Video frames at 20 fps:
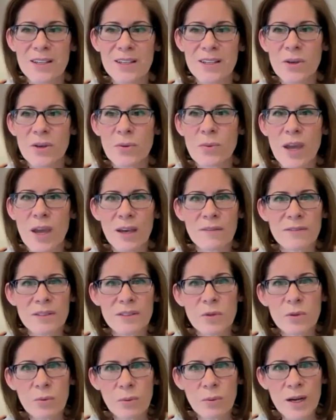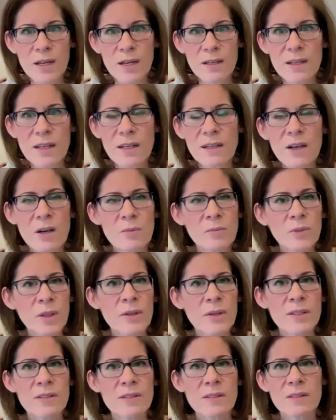So we have some great income
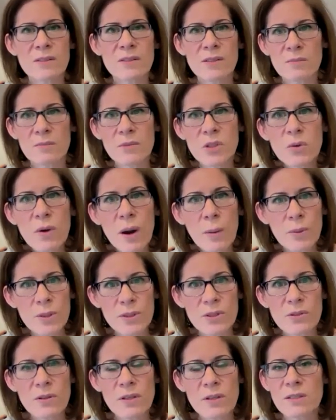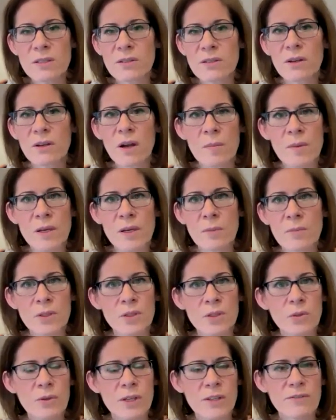limits and some new opportunities are coming up
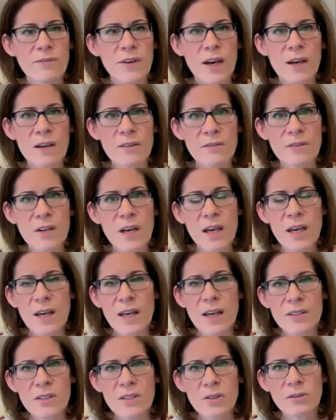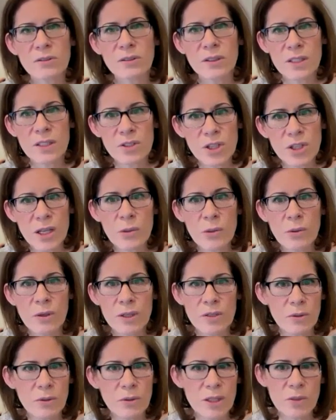in 25 and certainly in
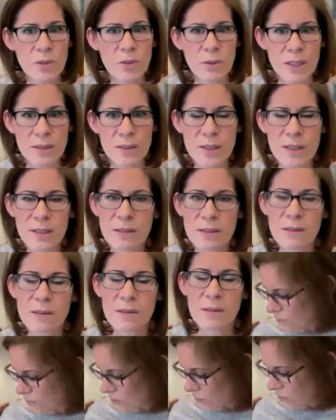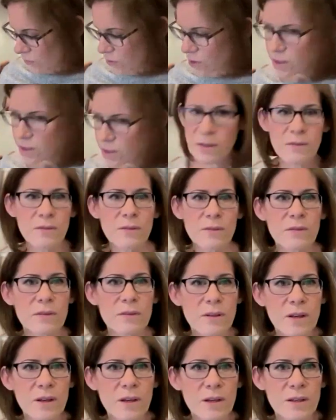January 2026. Feel free to
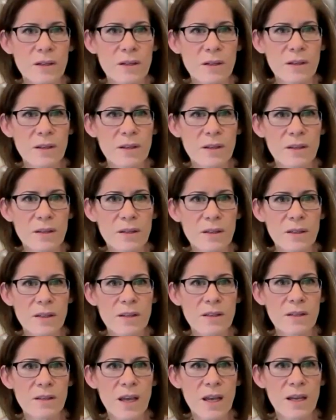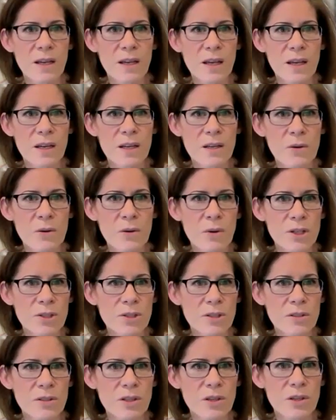indicate any
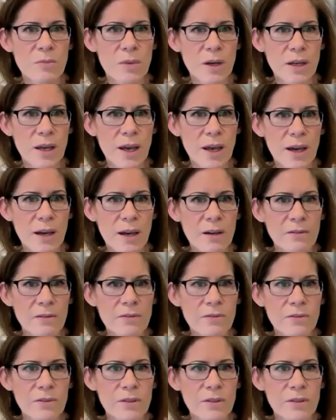questions that you might have.